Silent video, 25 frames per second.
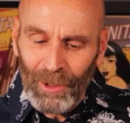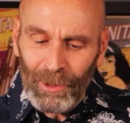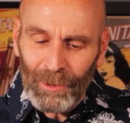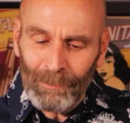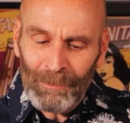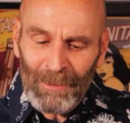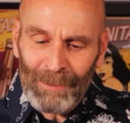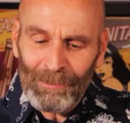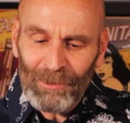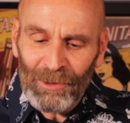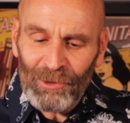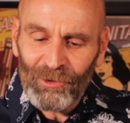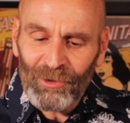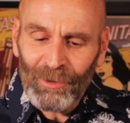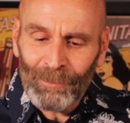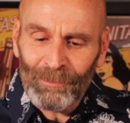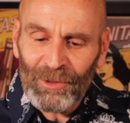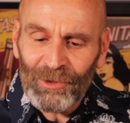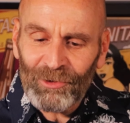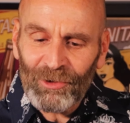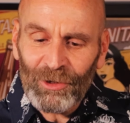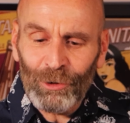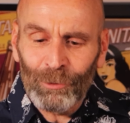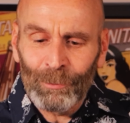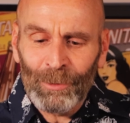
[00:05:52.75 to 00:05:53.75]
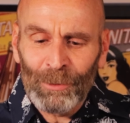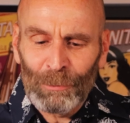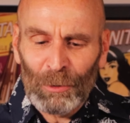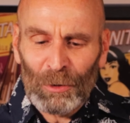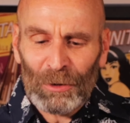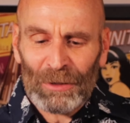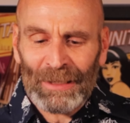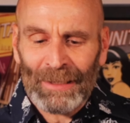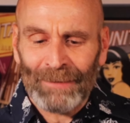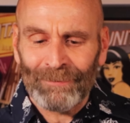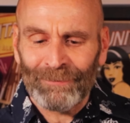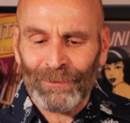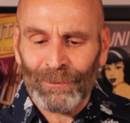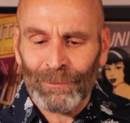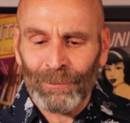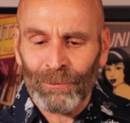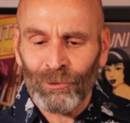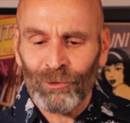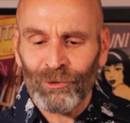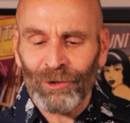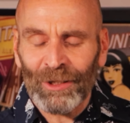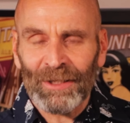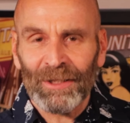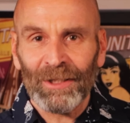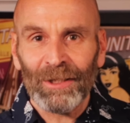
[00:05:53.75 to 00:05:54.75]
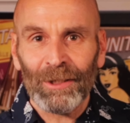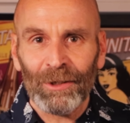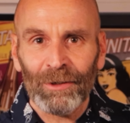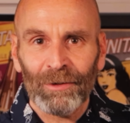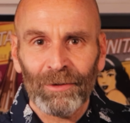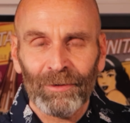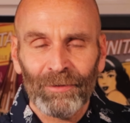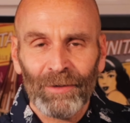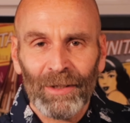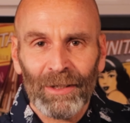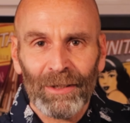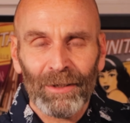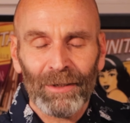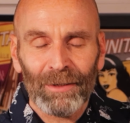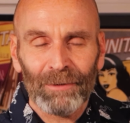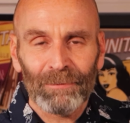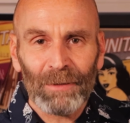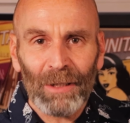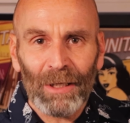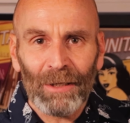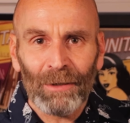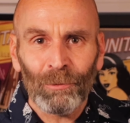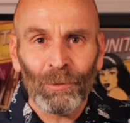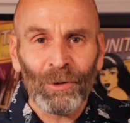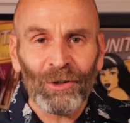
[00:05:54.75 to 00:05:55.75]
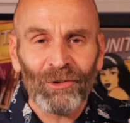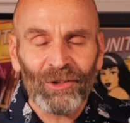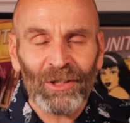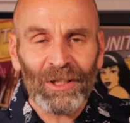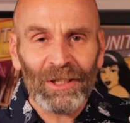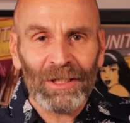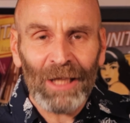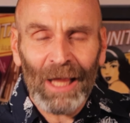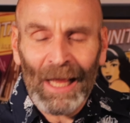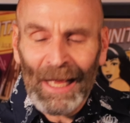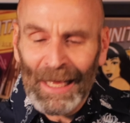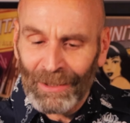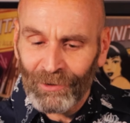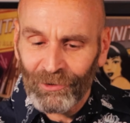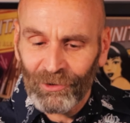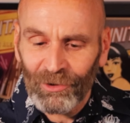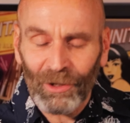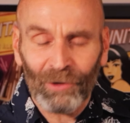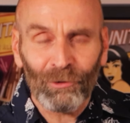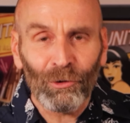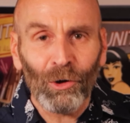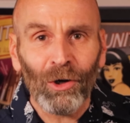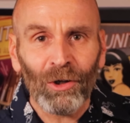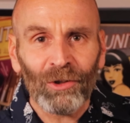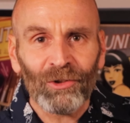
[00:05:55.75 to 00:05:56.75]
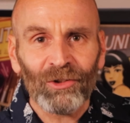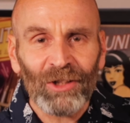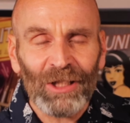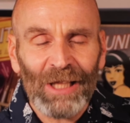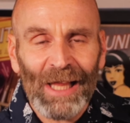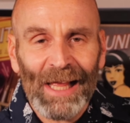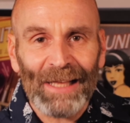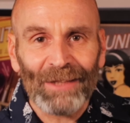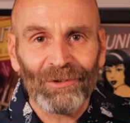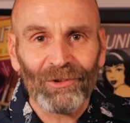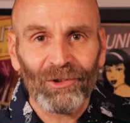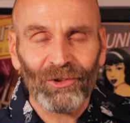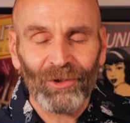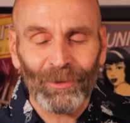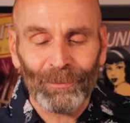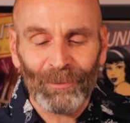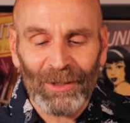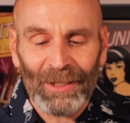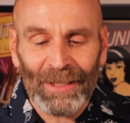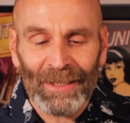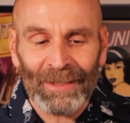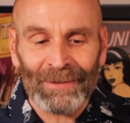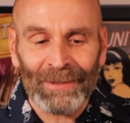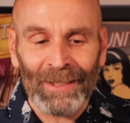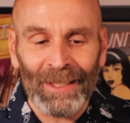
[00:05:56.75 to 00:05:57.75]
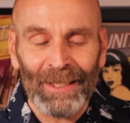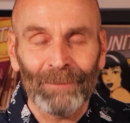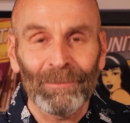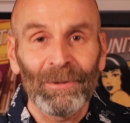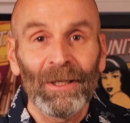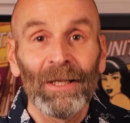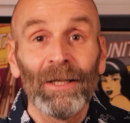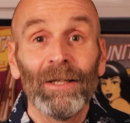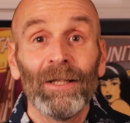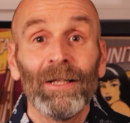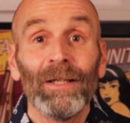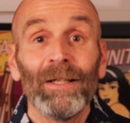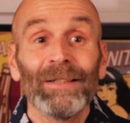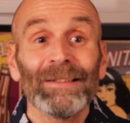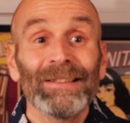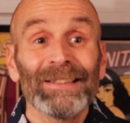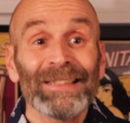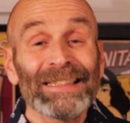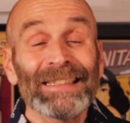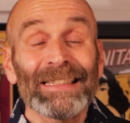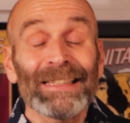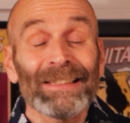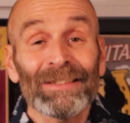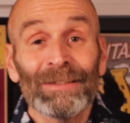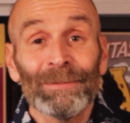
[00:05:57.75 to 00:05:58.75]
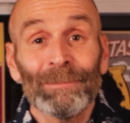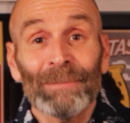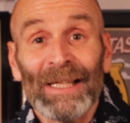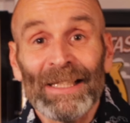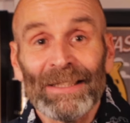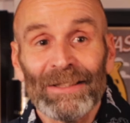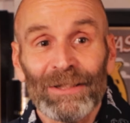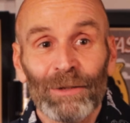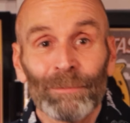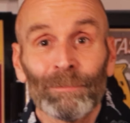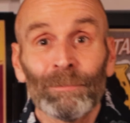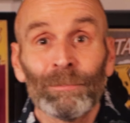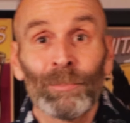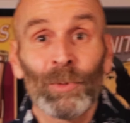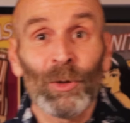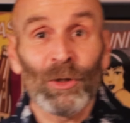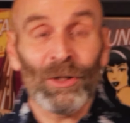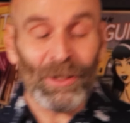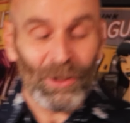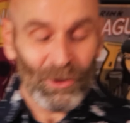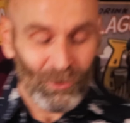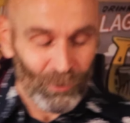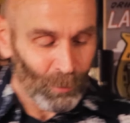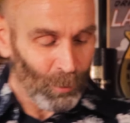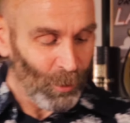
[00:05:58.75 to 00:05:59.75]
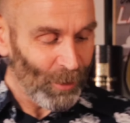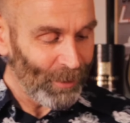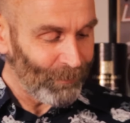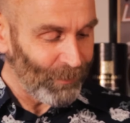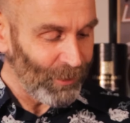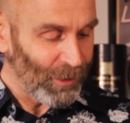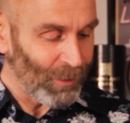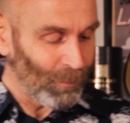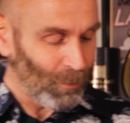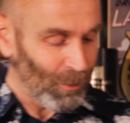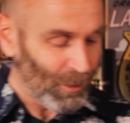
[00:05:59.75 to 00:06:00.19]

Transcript: Maybe somebody's a little bit more comfortable drinking out of a whiskey glass, a rocks glass, or something of that type. Doesn't matter. Put it into whatever you